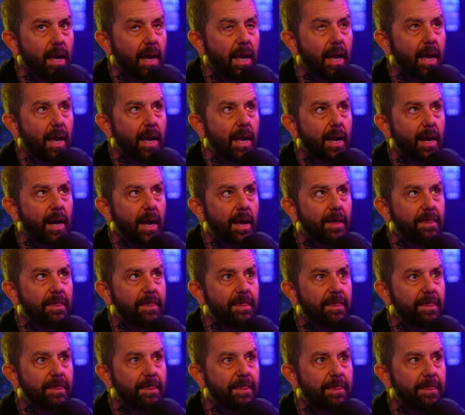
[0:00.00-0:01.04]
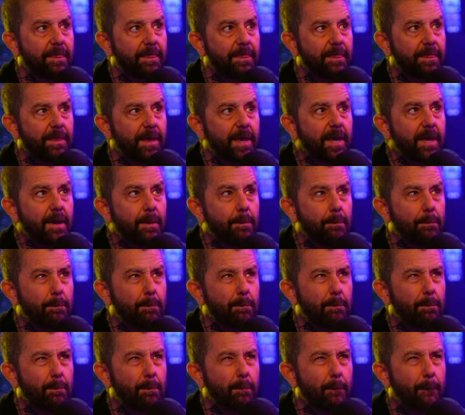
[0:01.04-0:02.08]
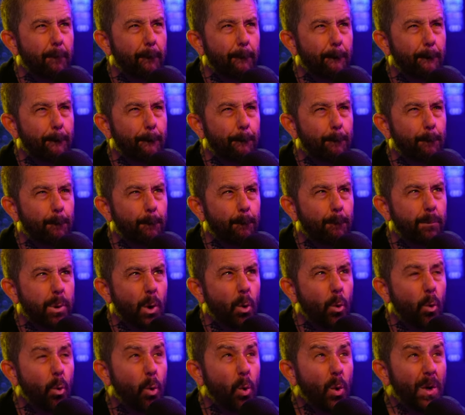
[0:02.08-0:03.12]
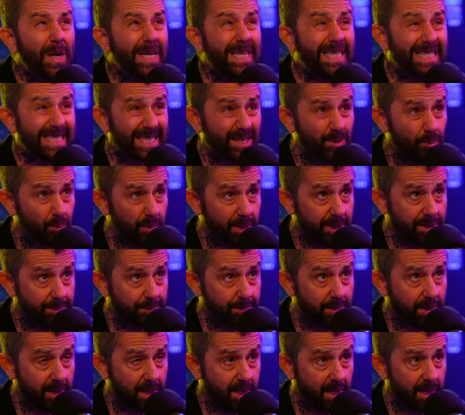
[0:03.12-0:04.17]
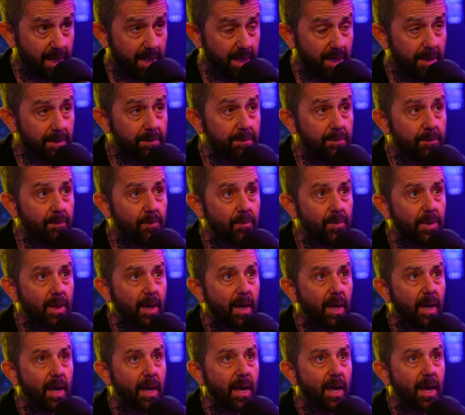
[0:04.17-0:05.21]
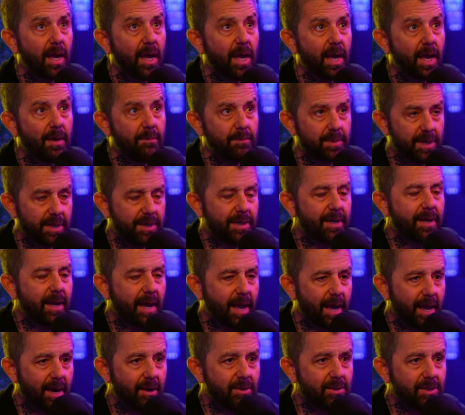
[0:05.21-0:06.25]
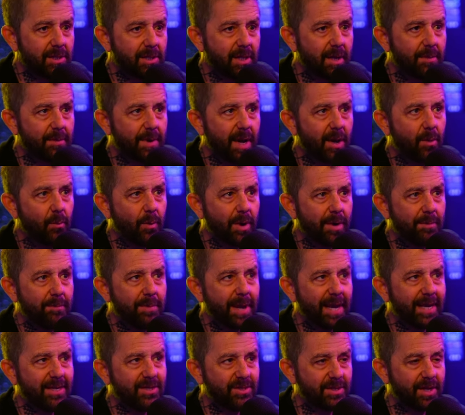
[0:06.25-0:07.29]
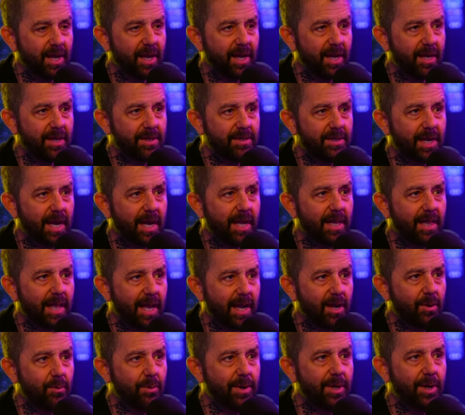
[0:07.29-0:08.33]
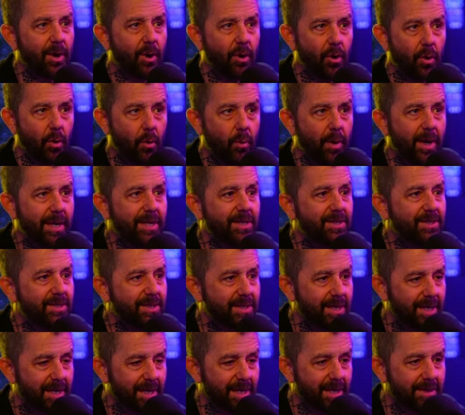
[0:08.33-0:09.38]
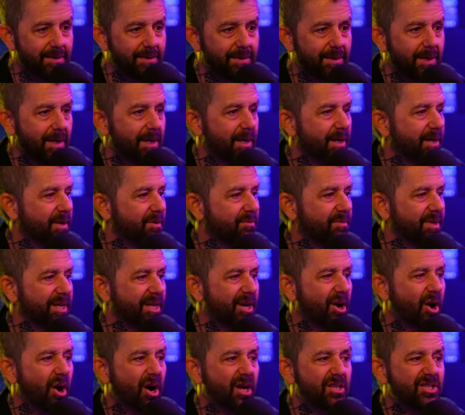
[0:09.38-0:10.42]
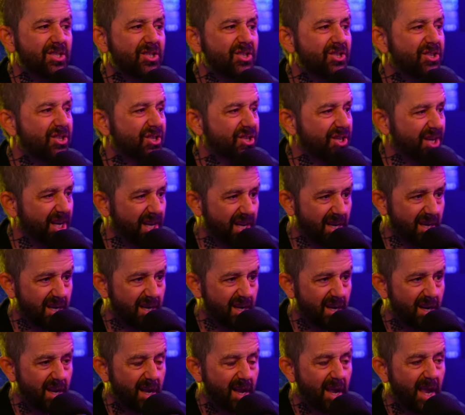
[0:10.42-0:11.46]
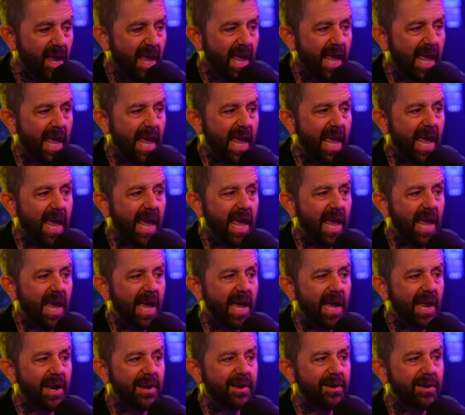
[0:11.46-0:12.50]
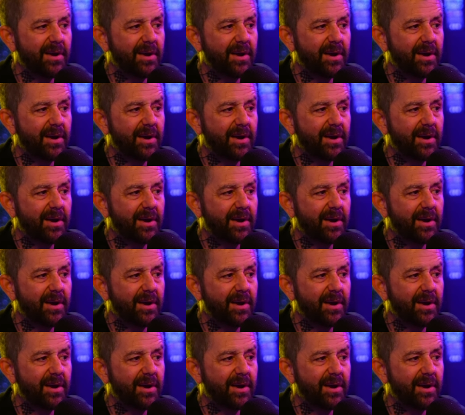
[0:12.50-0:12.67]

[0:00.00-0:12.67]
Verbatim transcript: and I think Poison was playing, and me and the Cat House alumni went backstage, and like we always did, we caused shit. And